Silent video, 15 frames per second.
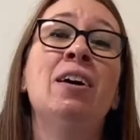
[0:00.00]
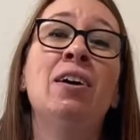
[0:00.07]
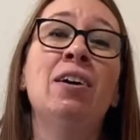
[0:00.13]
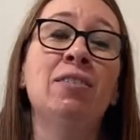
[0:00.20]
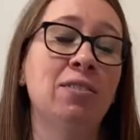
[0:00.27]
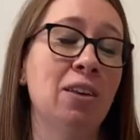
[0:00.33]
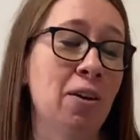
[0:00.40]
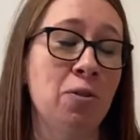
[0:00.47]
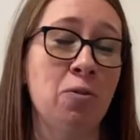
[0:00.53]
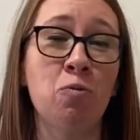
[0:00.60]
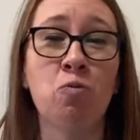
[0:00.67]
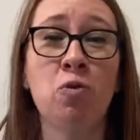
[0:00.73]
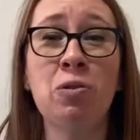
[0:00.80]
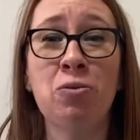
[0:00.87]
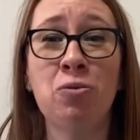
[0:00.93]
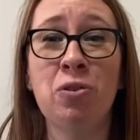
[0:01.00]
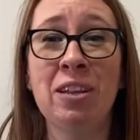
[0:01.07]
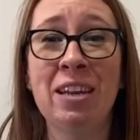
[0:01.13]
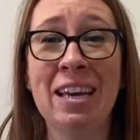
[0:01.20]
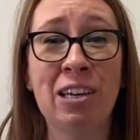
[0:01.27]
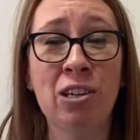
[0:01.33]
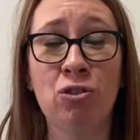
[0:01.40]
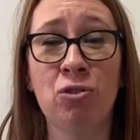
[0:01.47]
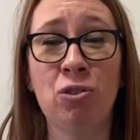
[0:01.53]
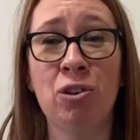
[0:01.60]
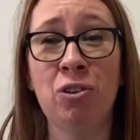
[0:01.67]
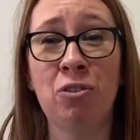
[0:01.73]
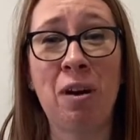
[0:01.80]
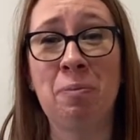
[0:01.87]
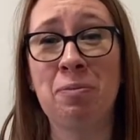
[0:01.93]
So reach through your knicker
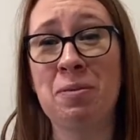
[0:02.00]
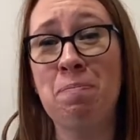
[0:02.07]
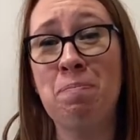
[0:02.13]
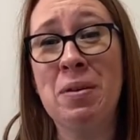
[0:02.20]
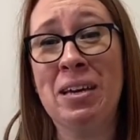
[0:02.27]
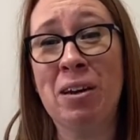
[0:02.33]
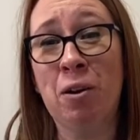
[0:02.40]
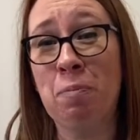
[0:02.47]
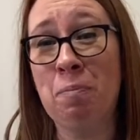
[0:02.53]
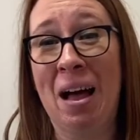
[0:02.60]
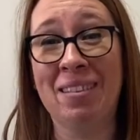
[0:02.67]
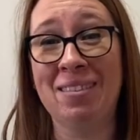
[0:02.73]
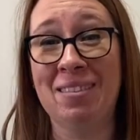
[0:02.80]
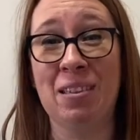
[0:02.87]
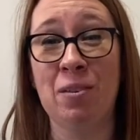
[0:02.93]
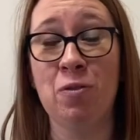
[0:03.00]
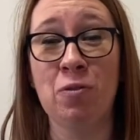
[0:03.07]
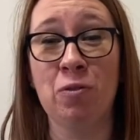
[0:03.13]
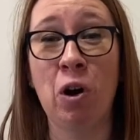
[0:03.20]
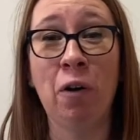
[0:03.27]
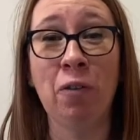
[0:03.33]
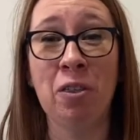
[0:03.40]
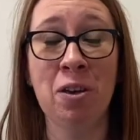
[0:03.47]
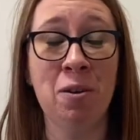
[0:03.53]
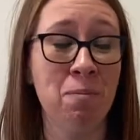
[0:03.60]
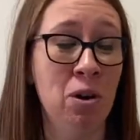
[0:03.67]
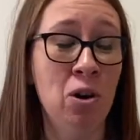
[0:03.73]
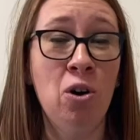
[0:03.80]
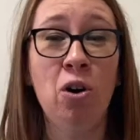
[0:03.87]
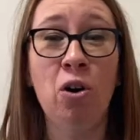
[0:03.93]
drawer, grab some big old pants if you've got them,
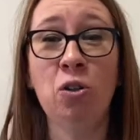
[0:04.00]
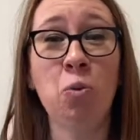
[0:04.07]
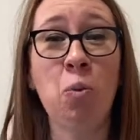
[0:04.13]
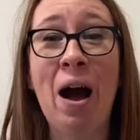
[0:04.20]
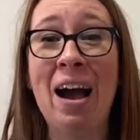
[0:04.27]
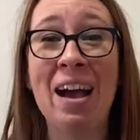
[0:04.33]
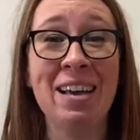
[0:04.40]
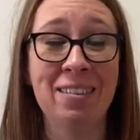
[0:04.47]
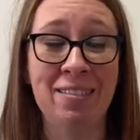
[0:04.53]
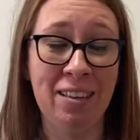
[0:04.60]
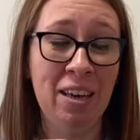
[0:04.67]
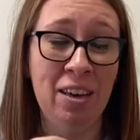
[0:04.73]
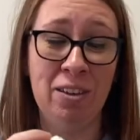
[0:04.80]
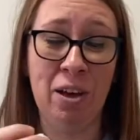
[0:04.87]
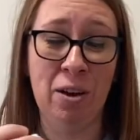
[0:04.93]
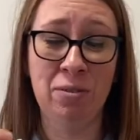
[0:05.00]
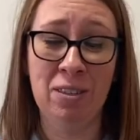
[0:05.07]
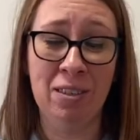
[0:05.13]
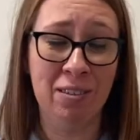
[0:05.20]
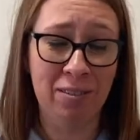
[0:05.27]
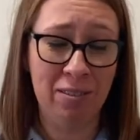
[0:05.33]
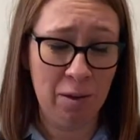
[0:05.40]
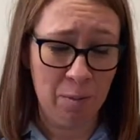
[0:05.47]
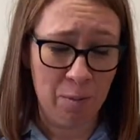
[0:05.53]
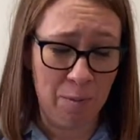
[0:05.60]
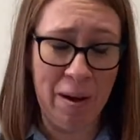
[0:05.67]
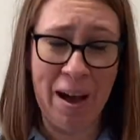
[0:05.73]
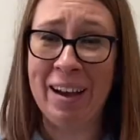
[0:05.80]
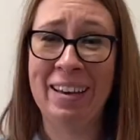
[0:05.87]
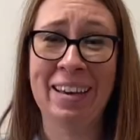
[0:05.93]
otherwise go to the
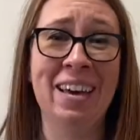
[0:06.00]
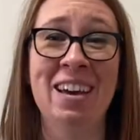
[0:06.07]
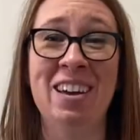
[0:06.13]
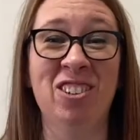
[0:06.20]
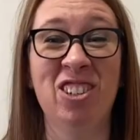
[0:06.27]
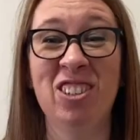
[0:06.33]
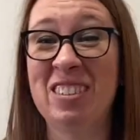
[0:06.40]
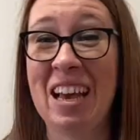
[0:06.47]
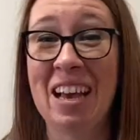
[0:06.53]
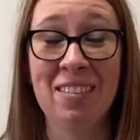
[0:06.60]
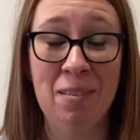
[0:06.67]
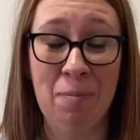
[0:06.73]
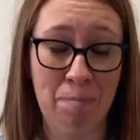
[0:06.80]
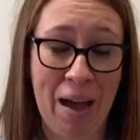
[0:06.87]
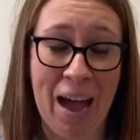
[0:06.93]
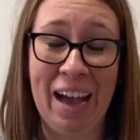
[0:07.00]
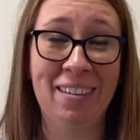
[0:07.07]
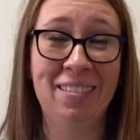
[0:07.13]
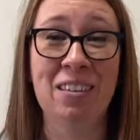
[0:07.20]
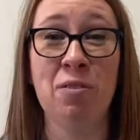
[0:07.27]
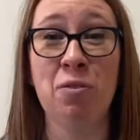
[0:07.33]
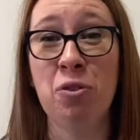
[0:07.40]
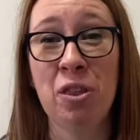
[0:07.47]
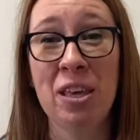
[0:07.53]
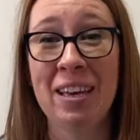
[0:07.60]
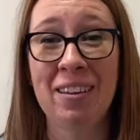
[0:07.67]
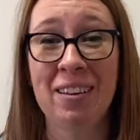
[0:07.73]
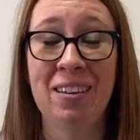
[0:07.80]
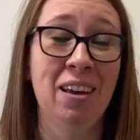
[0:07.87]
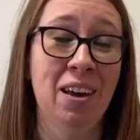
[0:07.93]
supermarket and just get some packs of
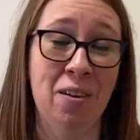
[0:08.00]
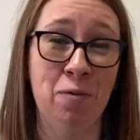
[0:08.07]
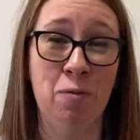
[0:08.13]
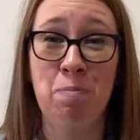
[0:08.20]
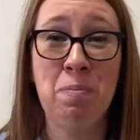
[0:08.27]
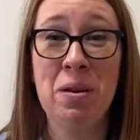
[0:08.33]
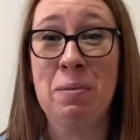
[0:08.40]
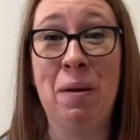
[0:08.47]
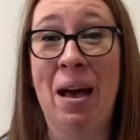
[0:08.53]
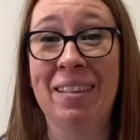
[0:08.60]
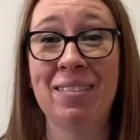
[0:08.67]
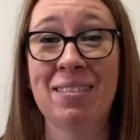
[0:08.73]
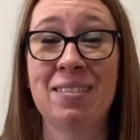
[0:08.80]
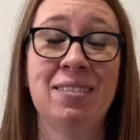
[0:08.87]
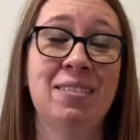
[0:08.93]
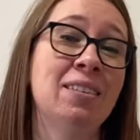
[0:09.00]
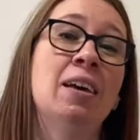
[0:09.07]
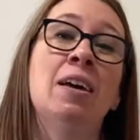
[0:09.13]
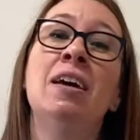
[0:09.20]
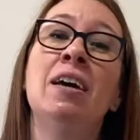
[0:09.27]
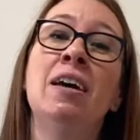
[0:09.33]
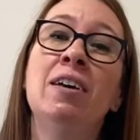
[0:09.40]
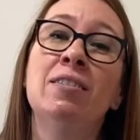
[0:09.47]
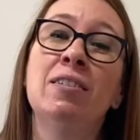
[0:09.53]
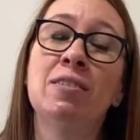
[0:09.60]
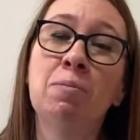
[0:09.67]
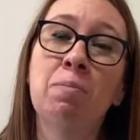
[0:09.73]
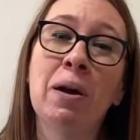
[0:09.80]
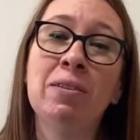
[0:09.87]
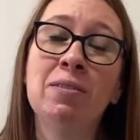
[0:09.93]
big pants.
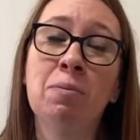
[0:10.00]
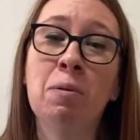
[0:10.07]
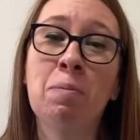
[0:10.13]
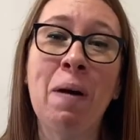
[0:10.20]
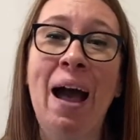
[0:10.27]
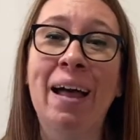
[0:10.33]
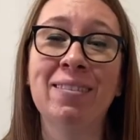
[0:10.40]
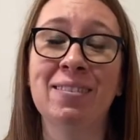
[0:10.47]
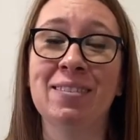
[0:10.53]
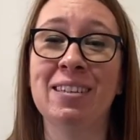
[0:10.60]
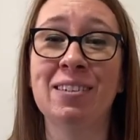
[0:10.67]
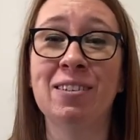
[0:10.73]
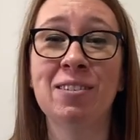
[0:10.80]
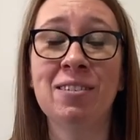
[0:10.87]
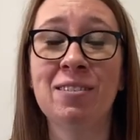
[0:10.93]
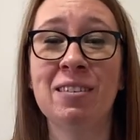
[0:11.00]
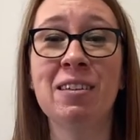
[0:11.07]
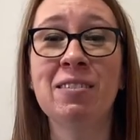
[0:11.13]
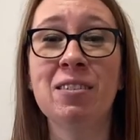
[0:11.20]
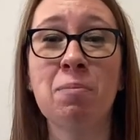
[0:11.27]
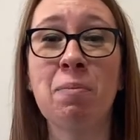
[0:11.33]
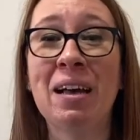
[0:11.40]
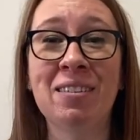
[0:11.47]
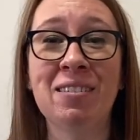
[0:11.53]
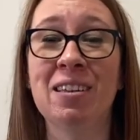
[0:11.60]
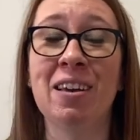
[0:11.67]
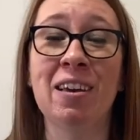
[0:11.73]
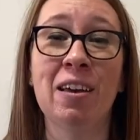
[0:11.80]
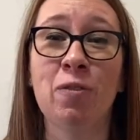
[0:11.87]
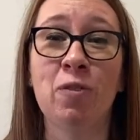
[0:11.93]
Disposable pants, it doesn't seem to
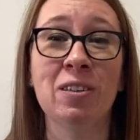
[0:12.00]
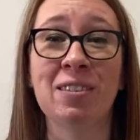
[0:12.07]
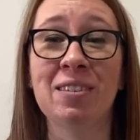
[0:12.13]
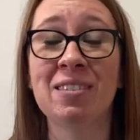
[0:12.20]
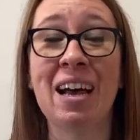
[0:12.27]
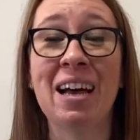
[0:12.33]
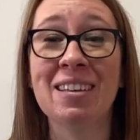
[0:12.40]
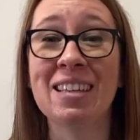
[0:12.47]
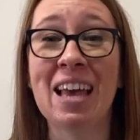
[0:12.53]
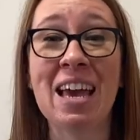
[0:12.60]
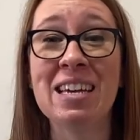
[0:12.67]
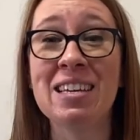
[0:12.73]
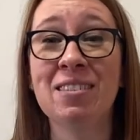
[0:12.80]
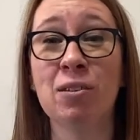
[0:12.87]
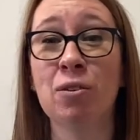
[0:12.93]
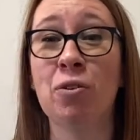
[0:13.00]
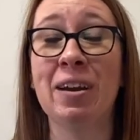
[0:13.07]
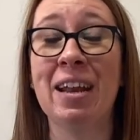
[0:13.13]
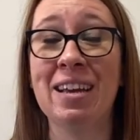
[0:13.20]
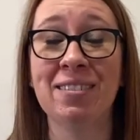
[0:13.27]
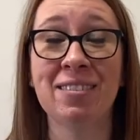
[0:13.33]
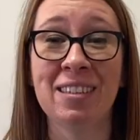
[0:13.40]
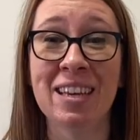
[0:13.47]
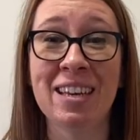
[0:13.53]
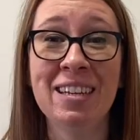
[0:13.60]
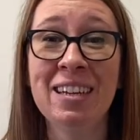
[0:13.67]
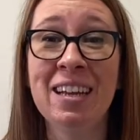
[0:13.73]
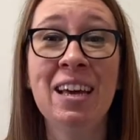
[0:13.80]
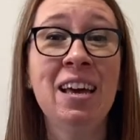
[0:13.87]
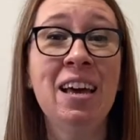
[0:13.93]
matter if it's a size 8 or an
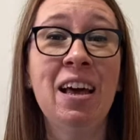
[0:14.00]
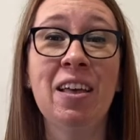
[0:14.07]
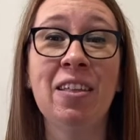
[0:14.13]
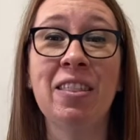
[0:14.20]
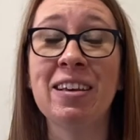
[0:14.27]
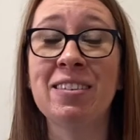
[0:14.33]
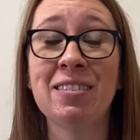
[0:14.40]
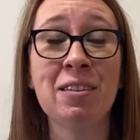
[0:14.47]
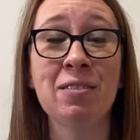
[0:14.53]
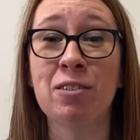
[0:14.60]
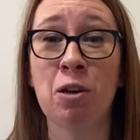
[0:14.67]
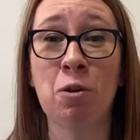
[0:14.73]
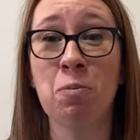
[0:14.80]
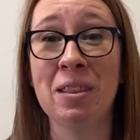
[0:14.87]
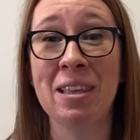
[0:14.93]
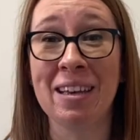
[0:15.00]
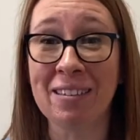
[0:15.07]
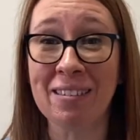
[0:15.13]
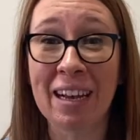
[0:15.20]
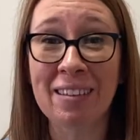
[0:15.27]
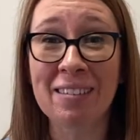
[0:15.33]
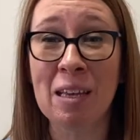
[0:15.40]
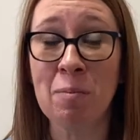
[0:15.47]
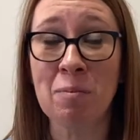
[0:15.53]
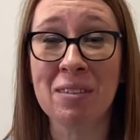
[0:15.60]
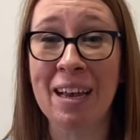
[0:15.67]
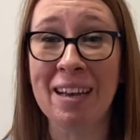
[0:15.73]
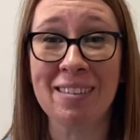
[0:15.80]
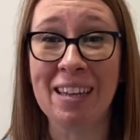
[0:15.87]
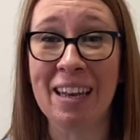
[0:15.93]
18, they seem to come with the exact same
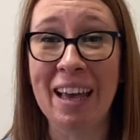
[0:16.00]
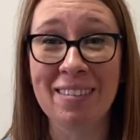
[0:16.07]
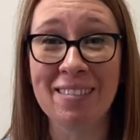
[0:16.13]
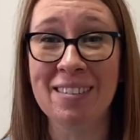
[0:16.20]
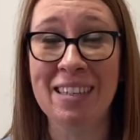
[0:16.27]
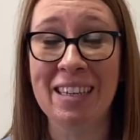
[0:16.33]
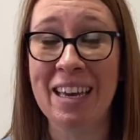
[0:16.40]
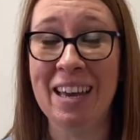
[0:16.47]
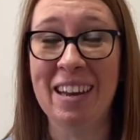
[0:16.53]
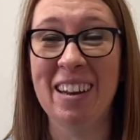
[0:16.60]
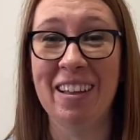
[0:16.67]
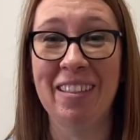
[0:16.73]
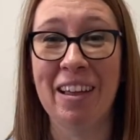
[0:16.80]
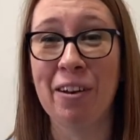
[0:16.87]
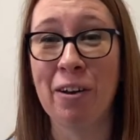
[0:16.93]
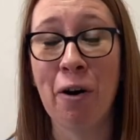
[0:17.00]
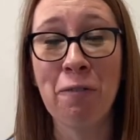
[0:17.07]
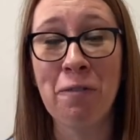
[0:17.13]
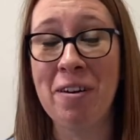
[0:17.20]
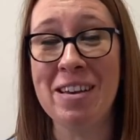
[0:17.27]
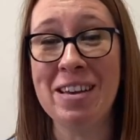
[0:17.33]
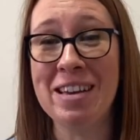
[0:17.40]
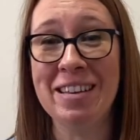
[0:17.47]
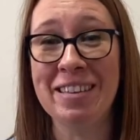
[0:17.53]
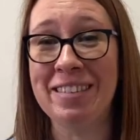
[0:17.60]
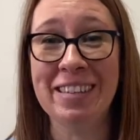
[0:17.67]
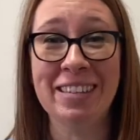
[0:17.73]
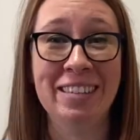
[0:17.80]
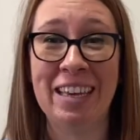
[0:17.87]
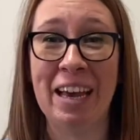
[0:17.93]
size elastic in, and they're not very easy
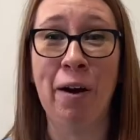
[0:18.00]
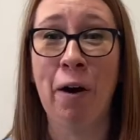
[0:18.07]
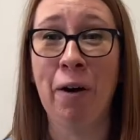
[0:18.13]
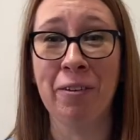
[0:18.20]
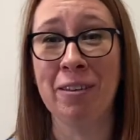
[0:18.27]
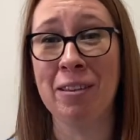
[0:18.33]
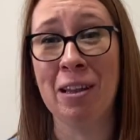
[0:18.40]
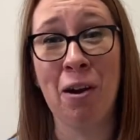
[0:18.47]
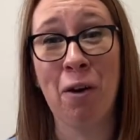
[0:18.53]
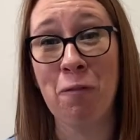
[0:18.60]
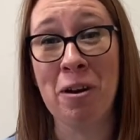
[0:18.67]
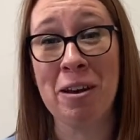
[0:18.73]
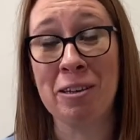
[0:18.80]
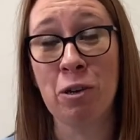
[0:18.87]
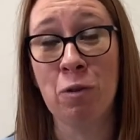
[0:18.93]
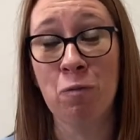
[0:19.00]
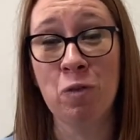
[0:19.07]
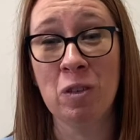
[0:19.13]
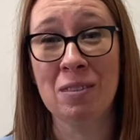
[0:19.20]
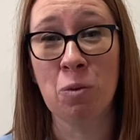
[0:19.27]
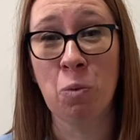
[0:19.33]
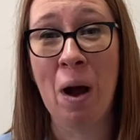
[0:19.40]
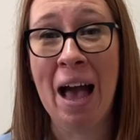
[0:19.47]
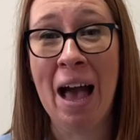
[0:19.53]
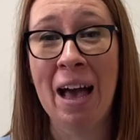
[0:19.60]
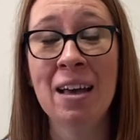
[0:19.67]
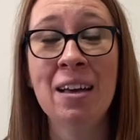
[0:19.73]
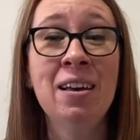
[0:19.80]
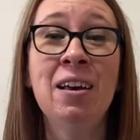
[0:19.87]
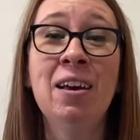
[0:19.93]
to get on and they're not very comfy to wear.
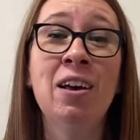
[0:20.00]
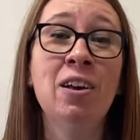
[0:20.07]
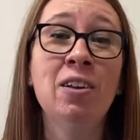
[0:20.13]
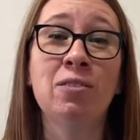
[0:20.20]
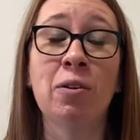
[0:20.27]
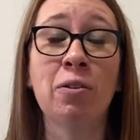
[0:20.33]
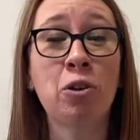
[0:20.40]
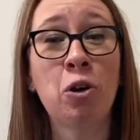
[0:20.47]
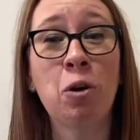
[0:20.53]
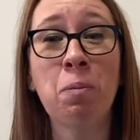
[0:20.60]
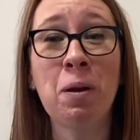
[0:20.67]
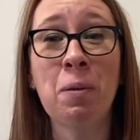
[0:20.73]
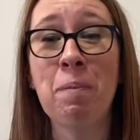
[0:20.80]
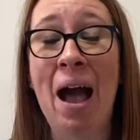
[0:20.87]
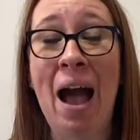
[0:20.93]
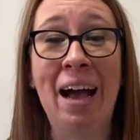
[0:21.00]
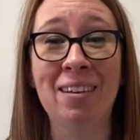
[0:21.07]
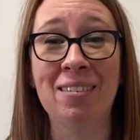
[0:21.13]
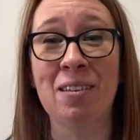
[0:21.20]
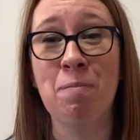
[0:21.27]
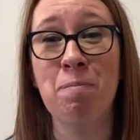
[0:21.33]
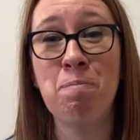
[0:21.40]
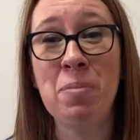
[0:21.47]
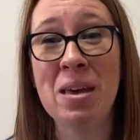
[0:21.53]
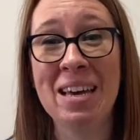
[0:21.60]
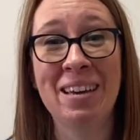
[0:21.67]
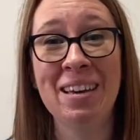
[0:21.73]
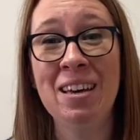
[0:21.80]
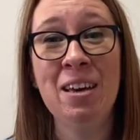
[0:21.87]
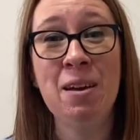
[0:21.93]
So a couple of packs of
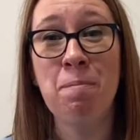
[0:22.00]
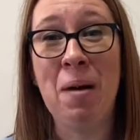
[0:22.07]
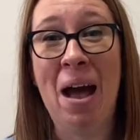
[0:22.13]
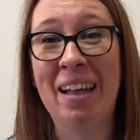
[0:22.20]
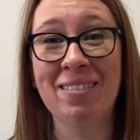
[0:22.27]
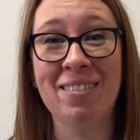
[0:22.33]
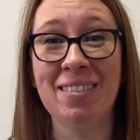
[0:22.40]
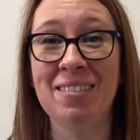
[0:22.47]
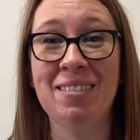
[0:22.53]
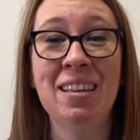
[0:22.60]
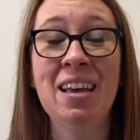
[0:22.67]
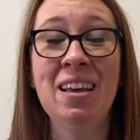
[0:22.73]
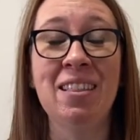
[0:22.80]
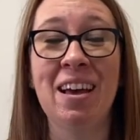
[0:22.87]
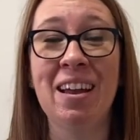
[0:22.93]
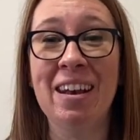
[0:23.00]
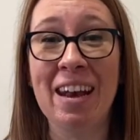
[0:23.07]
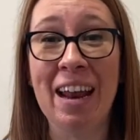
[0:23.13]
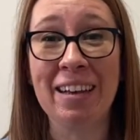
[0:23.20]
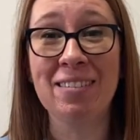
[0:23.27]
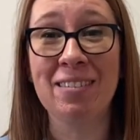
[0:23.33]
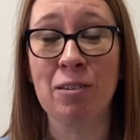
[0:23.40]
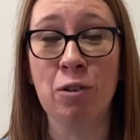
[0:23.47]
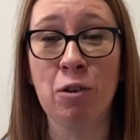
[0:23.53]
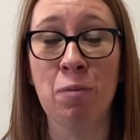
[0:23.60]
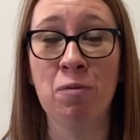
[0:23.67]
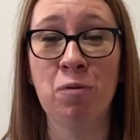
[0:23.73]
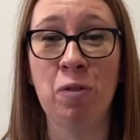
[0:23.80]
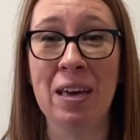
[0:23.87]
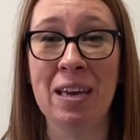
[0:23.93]
big pants that are nice and
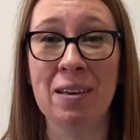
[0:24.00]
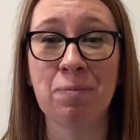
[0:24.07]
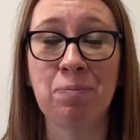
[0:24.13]
comfy.